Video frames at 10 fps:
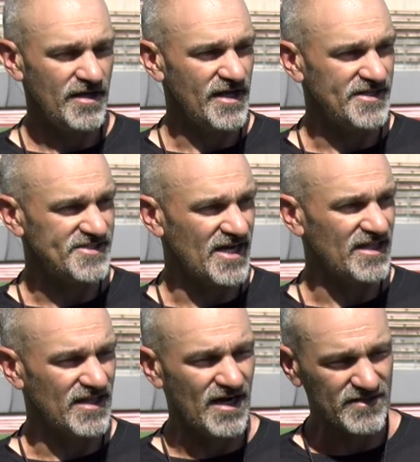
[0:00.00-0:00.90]
And he's
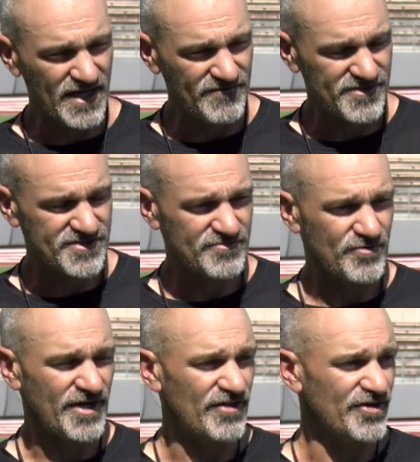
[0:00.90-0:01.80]
got long levers.
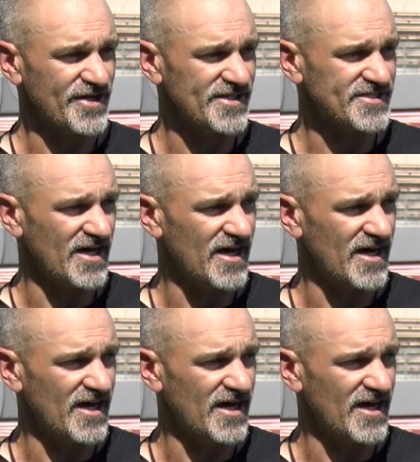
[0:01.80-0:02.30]
When I look at